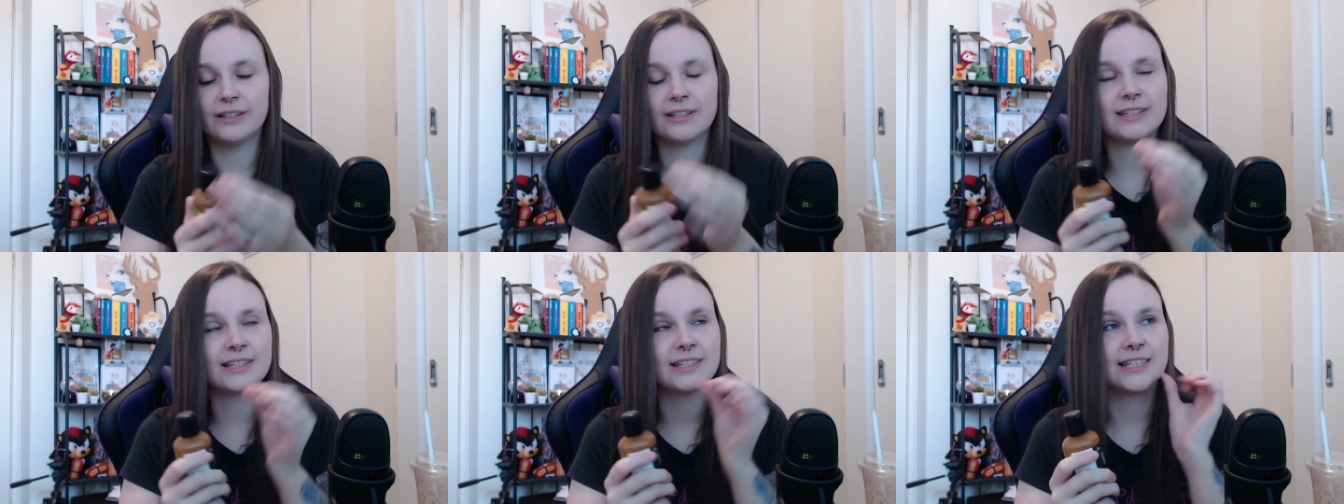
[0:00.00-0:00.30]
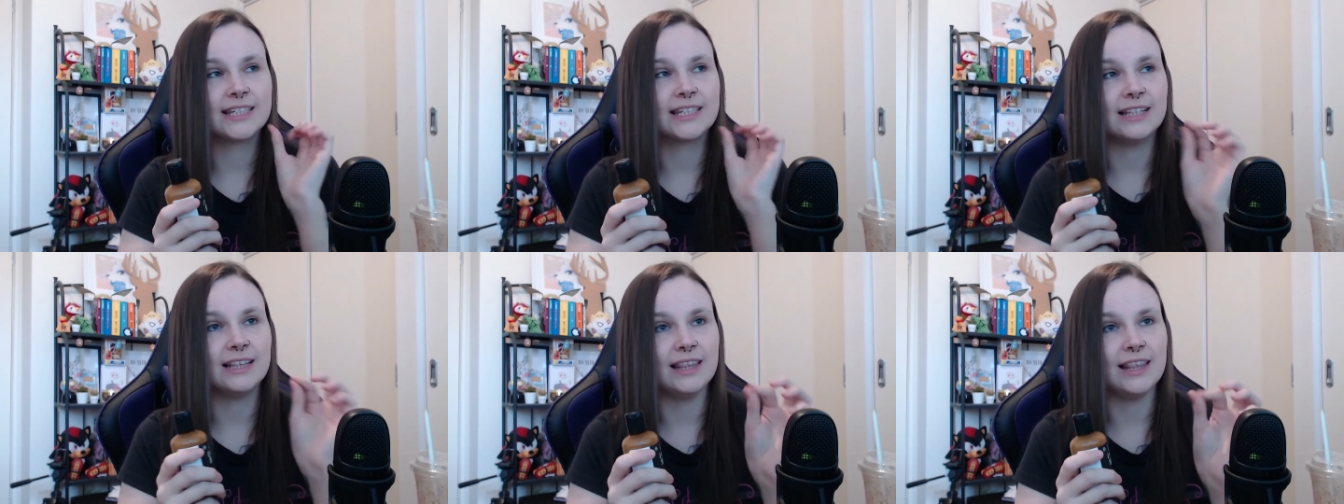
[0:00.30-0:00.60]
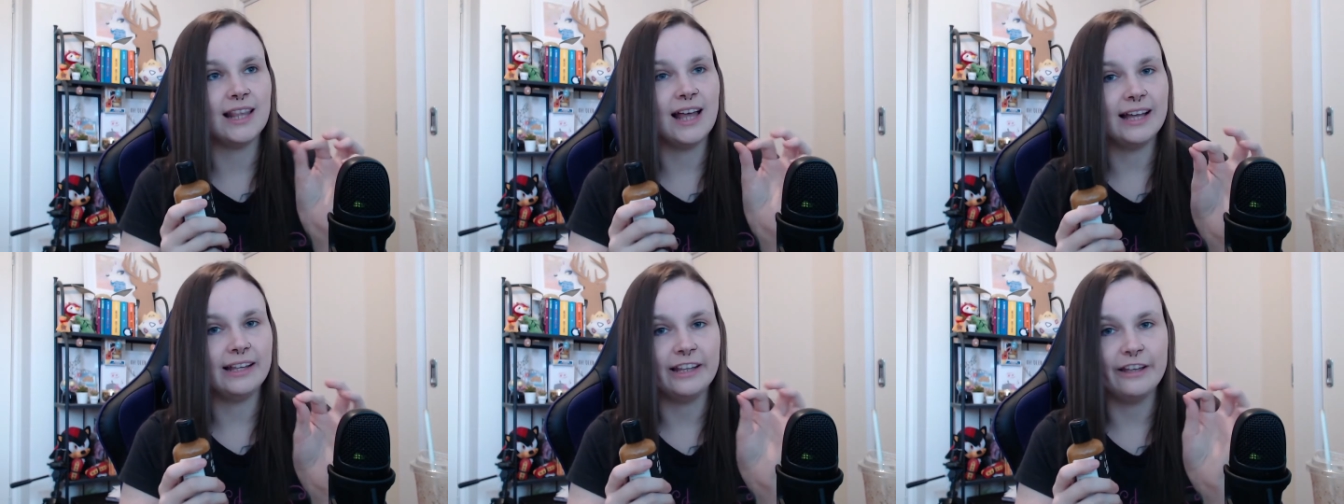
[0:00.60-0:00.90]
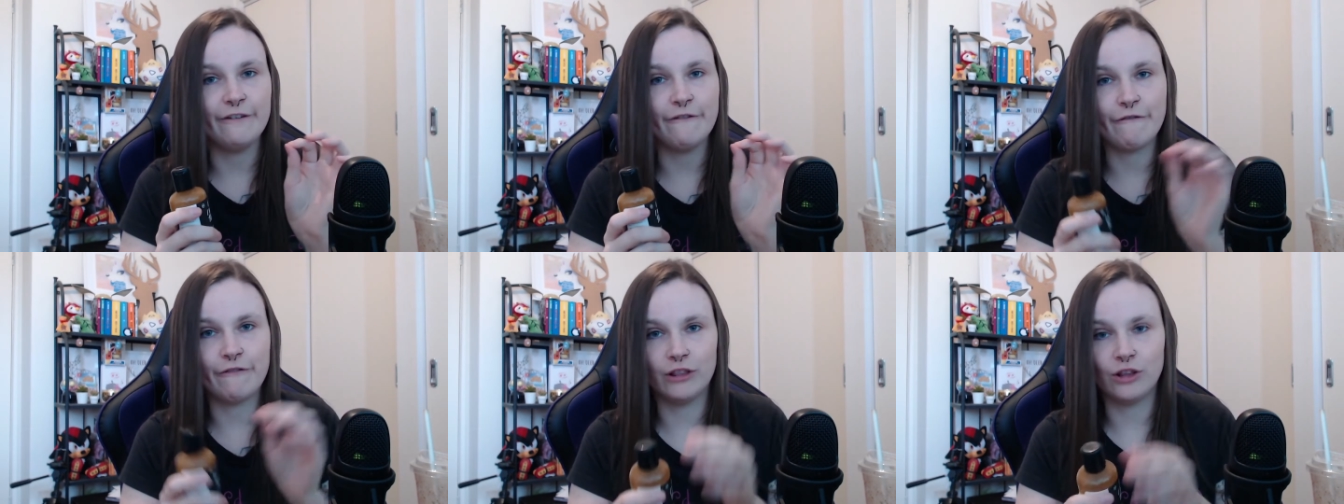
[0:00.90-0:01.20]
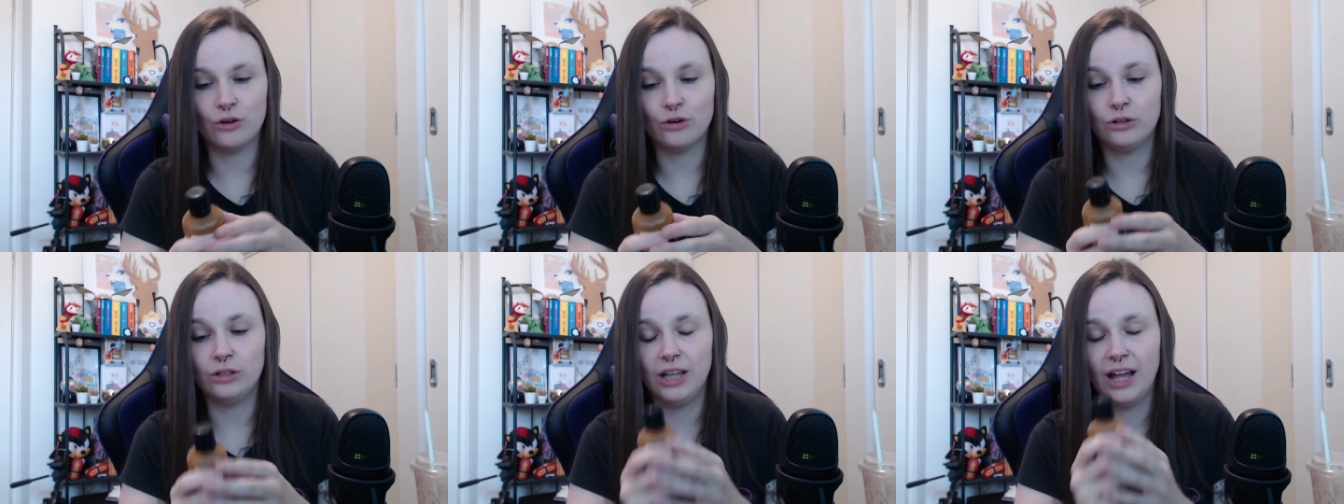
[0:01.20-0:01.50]
slightly
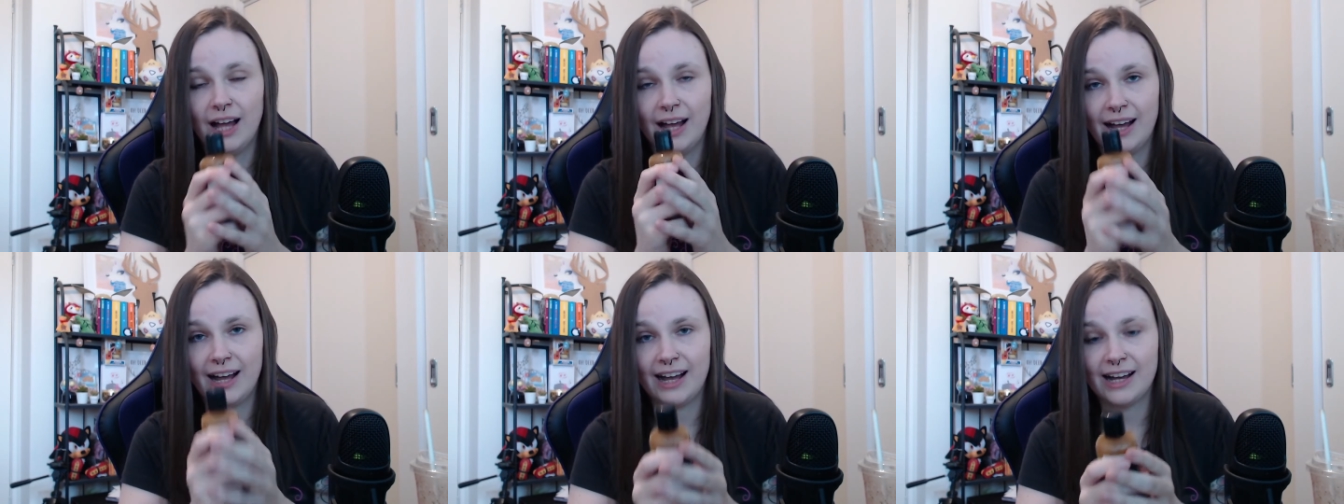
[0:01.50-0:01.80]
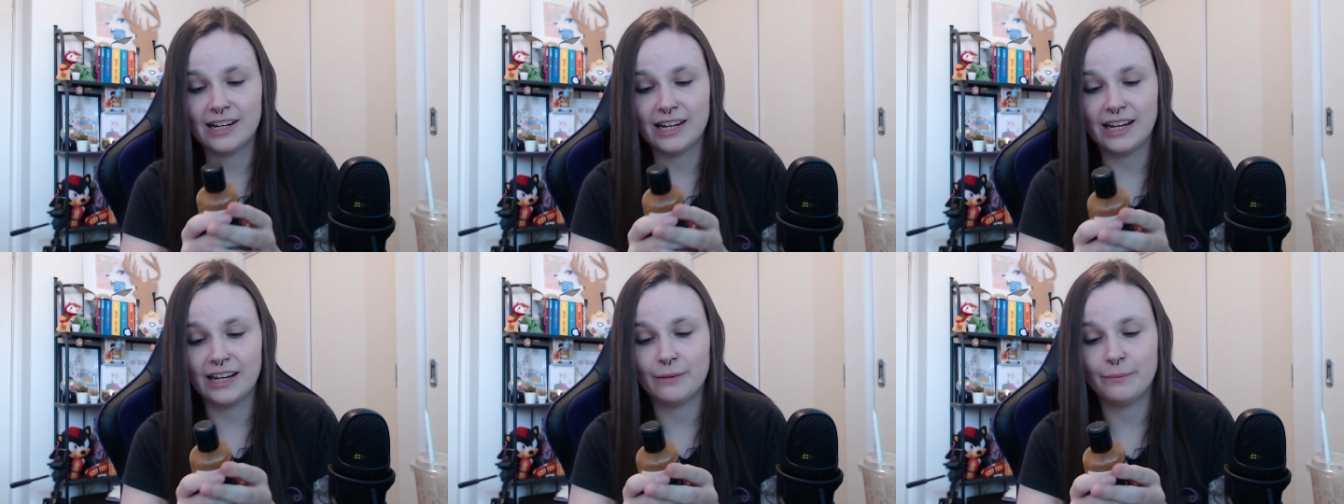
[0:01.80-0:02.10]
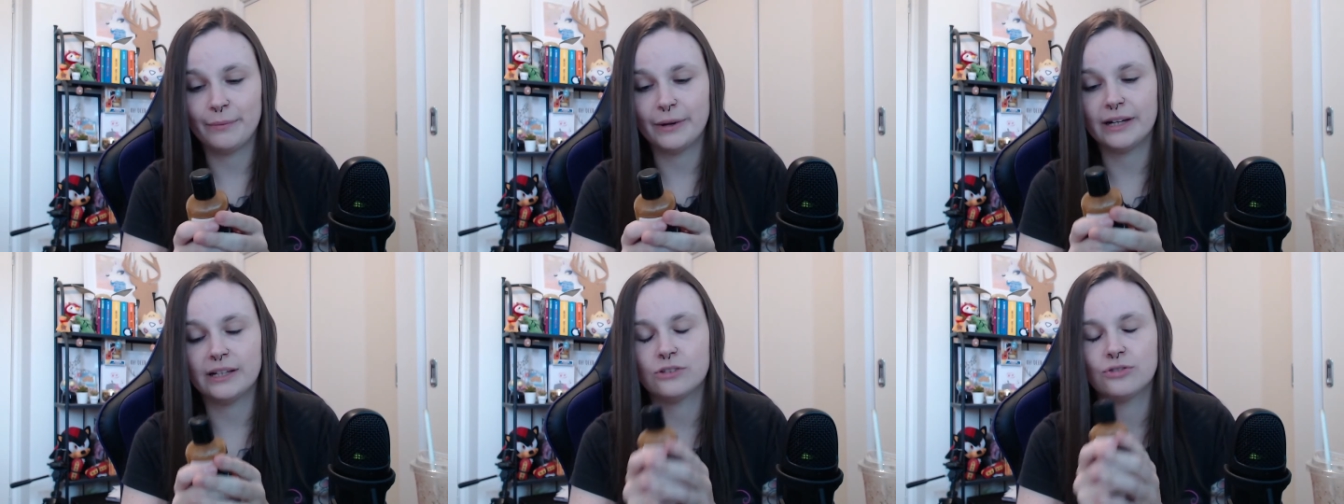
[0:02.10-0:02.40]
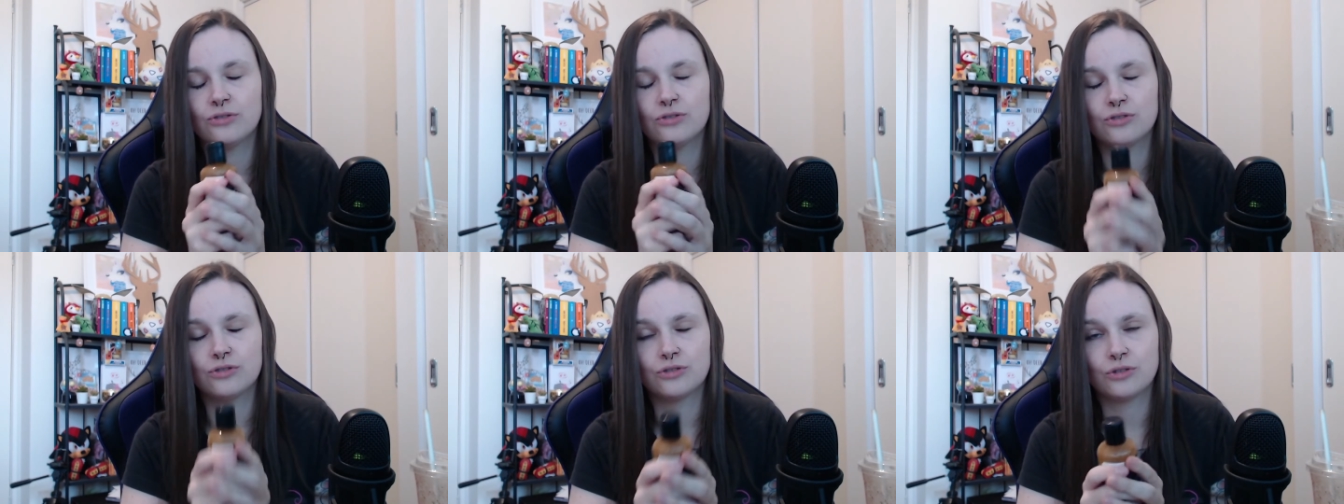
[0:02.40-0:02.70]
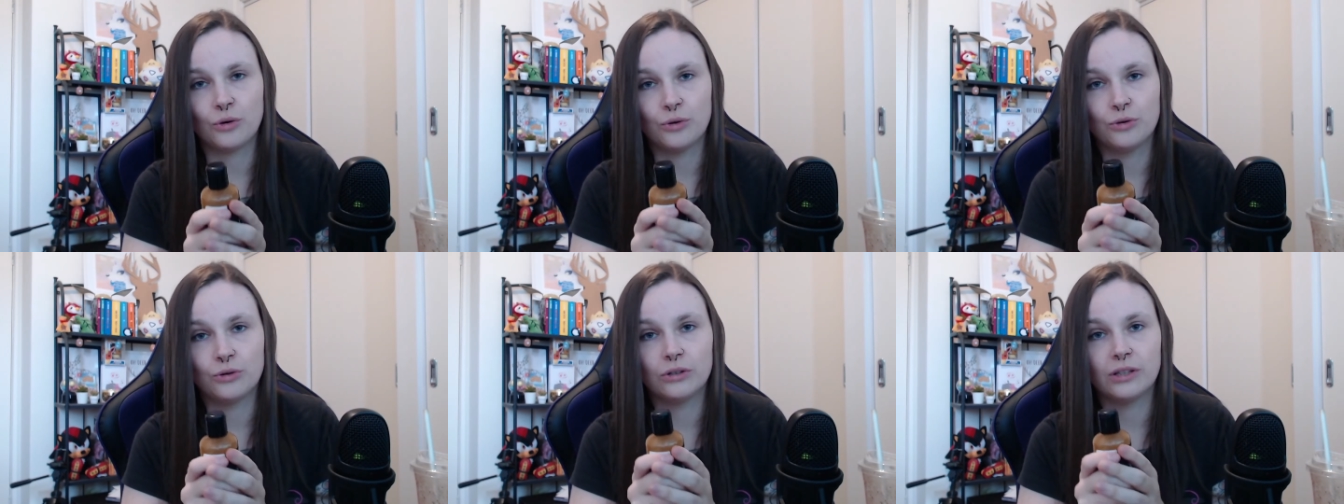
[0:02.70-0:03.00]
floral honey, but
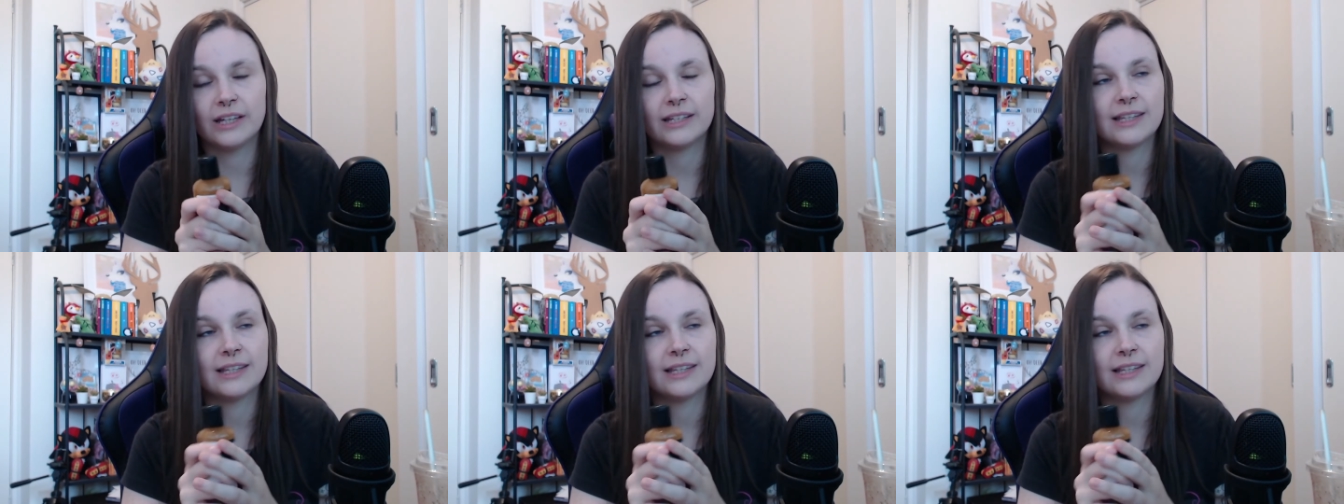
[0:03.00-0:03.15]
so good.